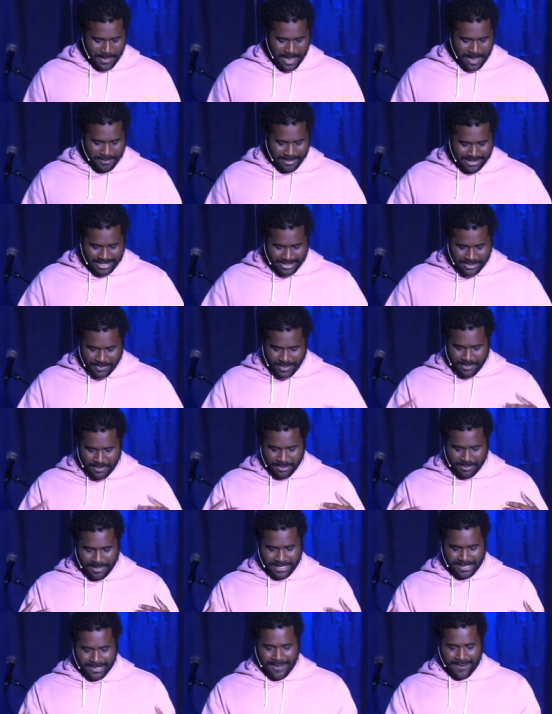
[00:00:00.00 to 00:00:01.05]
but this week, we'll
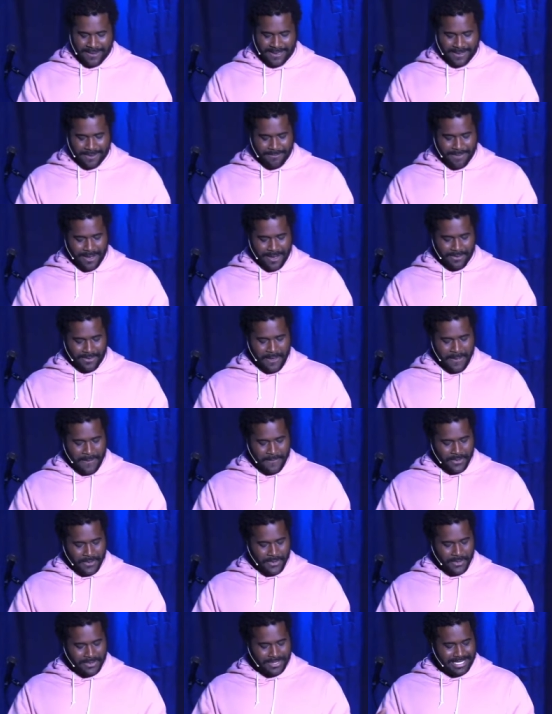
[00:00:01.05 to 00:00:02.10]
be talking about
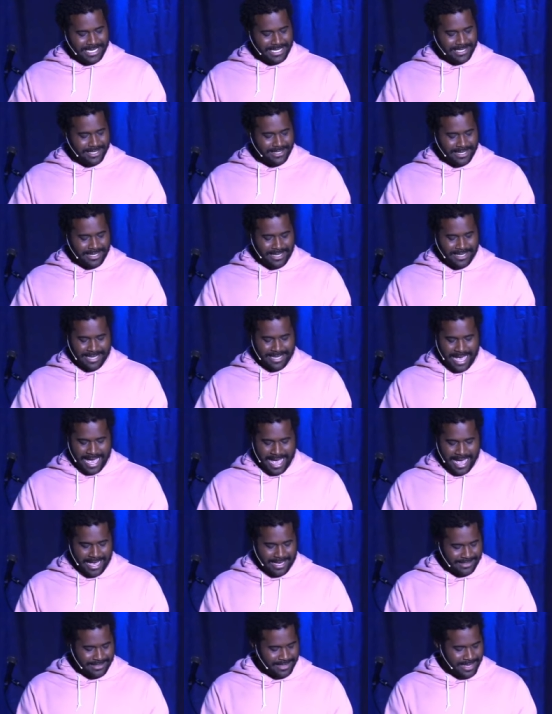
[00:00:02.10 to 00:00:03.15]
who Jesus is
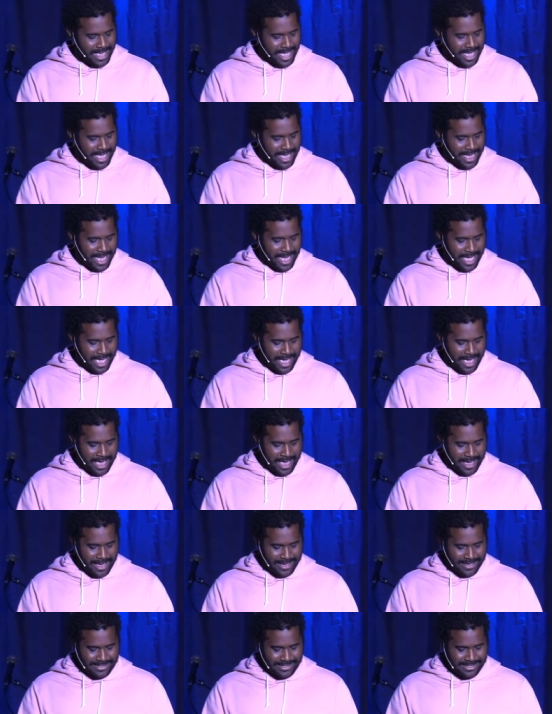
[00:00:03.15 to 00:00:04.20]
as
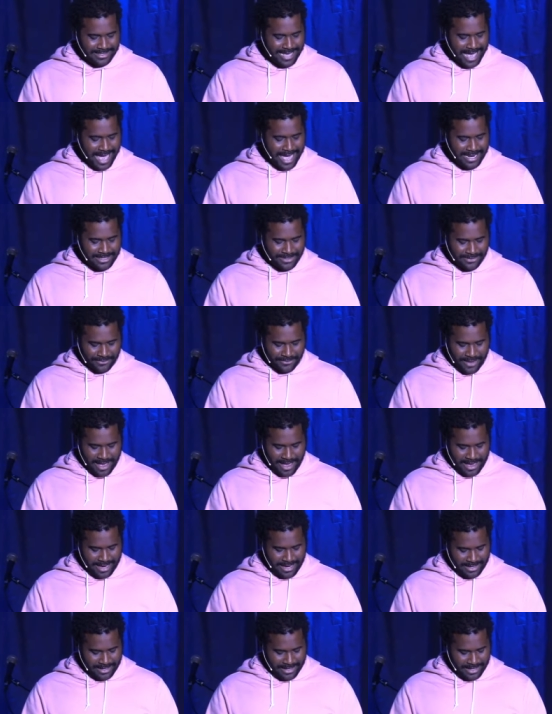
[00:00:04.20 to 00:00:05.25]
a
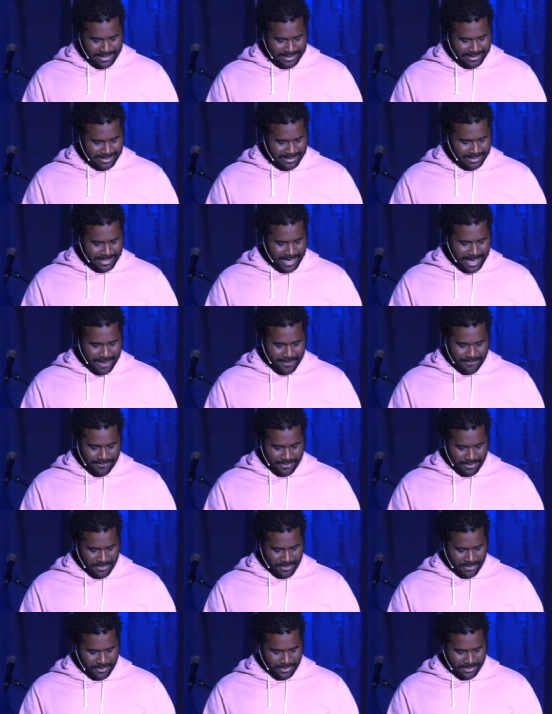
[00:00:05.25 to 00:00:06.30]
satisfying
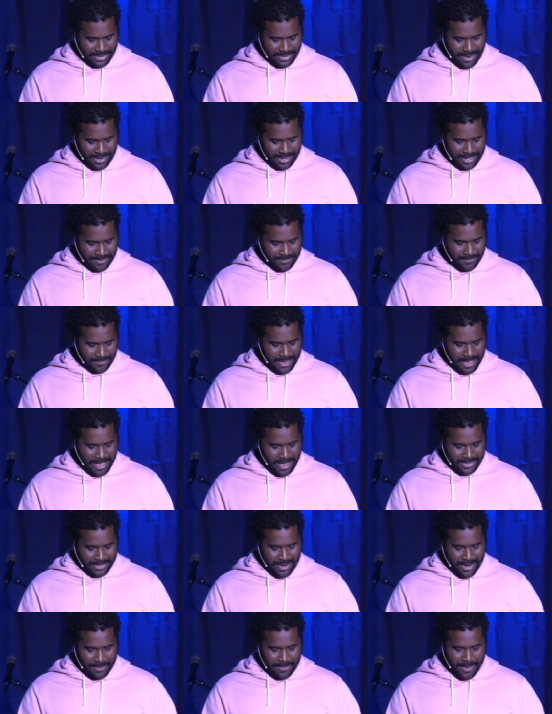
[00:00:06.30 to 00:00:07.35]
Savior. We'll talk, him,
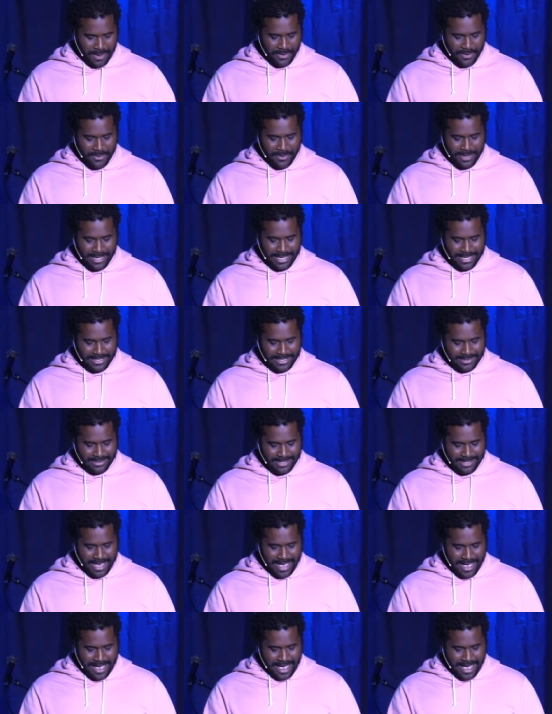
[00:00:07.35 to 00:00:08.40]
talk about who he is
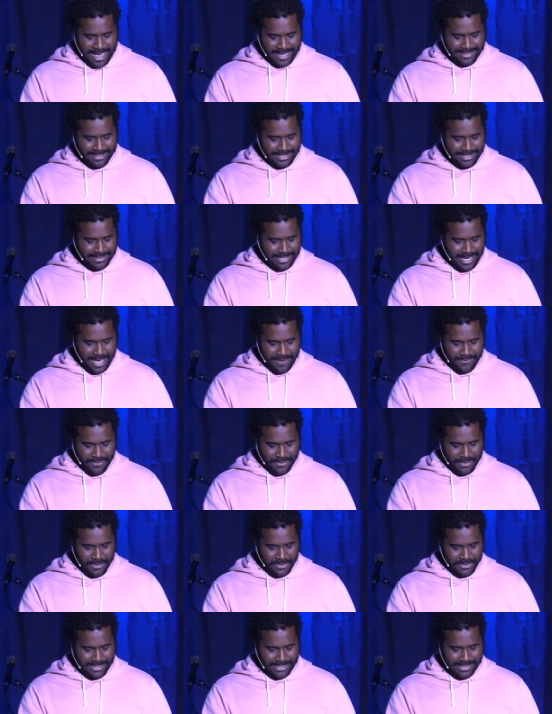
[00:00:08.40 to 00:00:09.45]
as the Savior
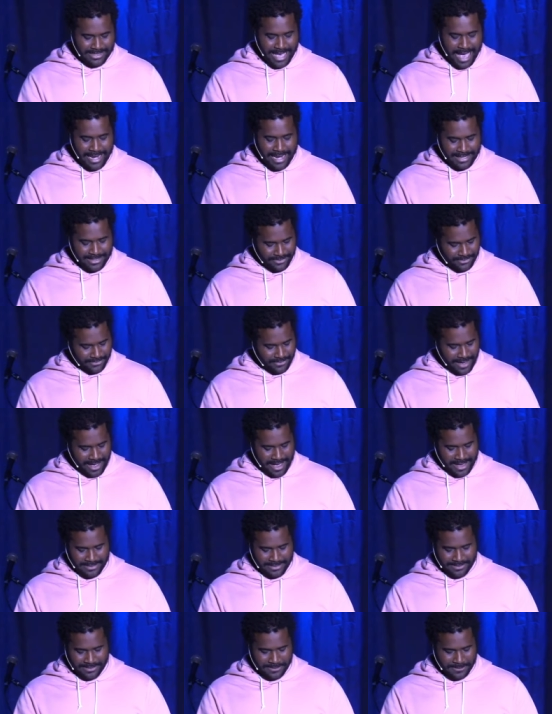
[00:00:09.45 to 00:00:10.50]
who
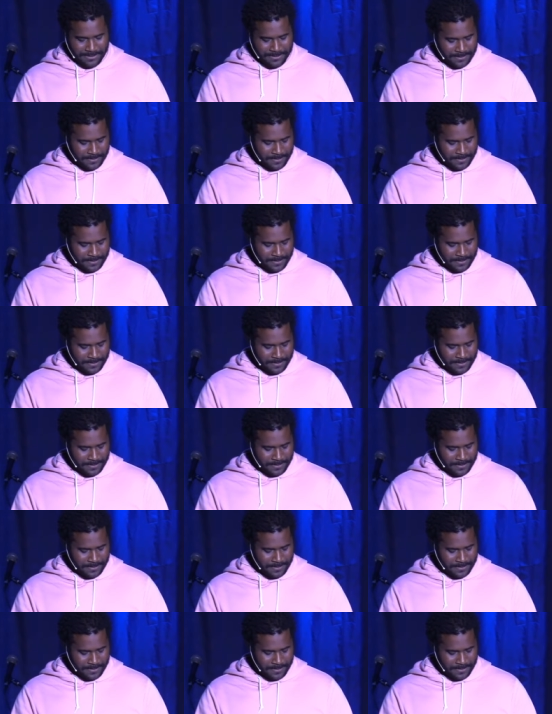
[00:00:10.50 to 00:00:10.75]
satisfies.